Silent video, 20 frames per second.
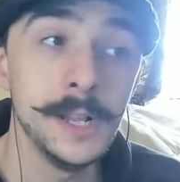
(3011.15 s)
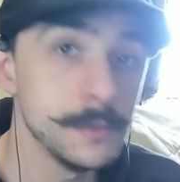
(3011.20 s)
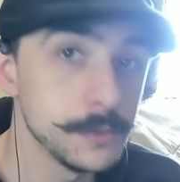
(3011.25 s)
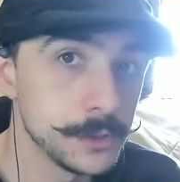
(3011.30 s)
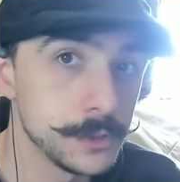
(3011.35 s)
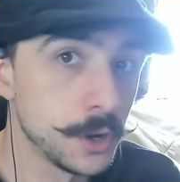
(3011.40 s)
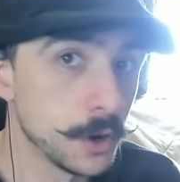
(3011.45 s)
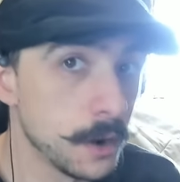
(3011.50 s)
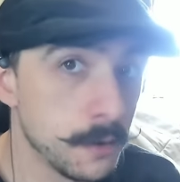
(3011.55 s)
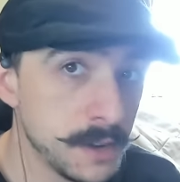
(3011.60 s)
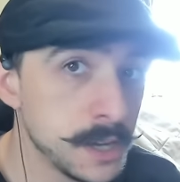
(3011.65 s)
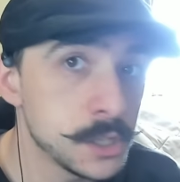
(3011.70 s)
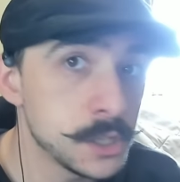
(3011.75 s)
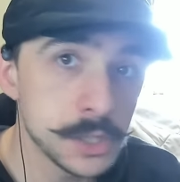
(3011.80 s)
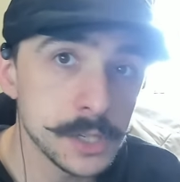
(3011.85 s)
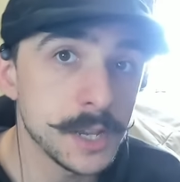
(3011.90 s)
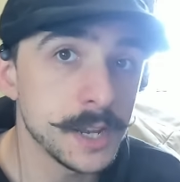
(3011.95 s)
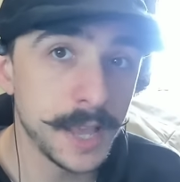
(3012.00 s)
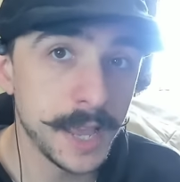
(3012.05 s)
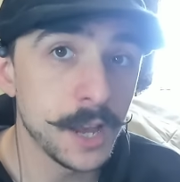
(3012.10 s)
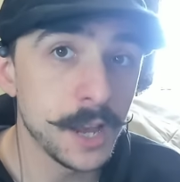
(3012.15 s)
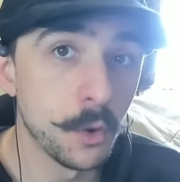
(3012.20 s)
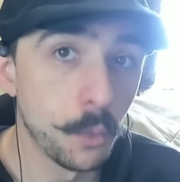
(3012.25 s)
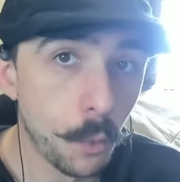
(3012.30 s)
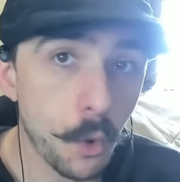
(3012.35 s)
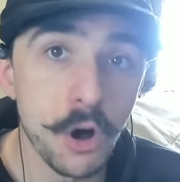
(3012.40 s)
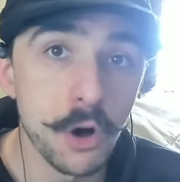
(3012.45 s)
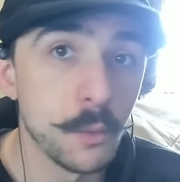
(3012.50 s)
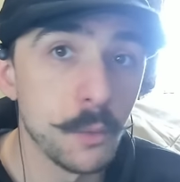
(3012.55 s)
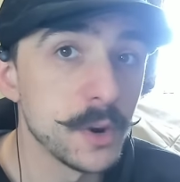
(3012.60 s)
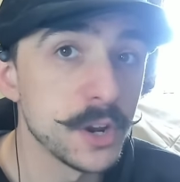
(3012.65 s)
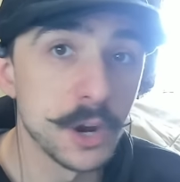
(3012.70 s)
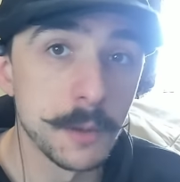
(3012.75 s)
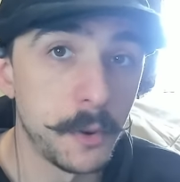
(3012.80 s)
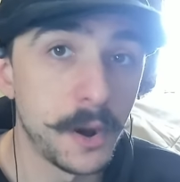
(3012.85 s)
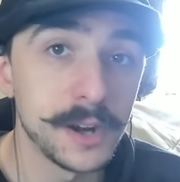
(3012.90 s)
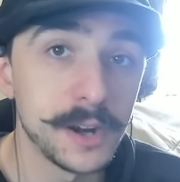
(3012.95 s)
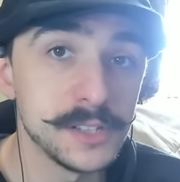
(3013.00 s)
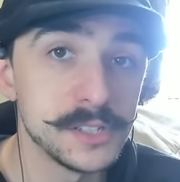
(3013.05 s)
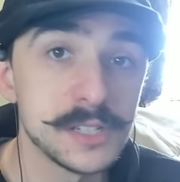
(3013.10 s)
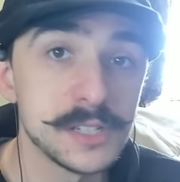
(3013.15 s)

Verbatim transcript: You're eventually going to hit a wall where your body